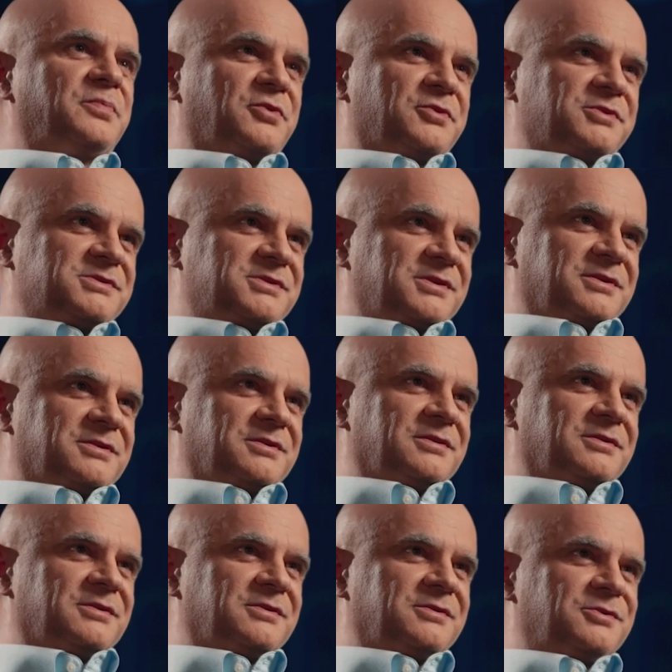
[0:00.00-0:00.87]

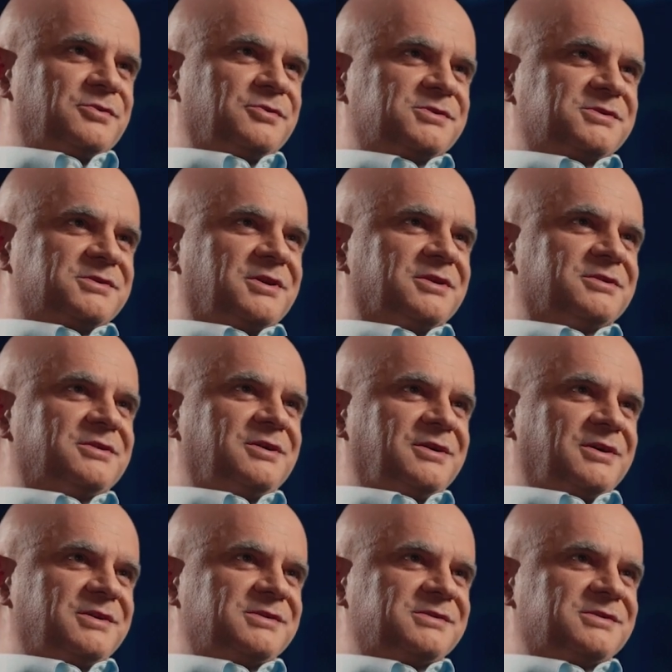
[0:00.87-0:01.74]
person to start
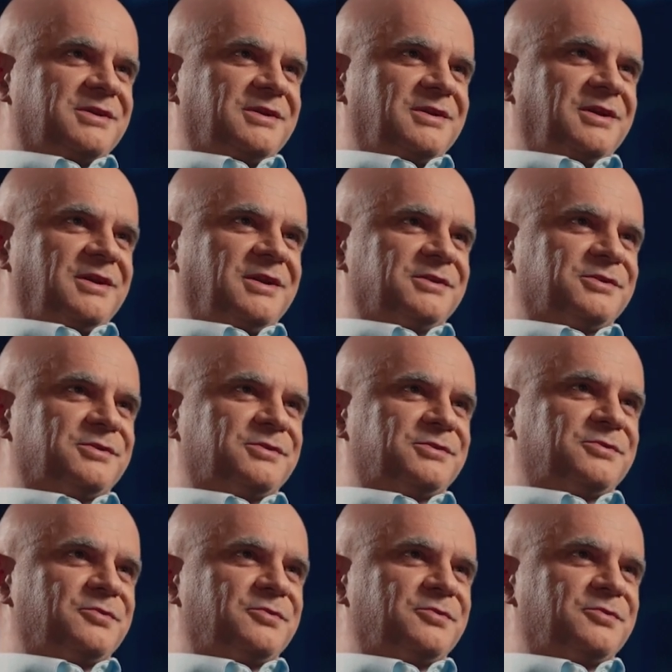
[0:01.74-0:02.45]
HySA and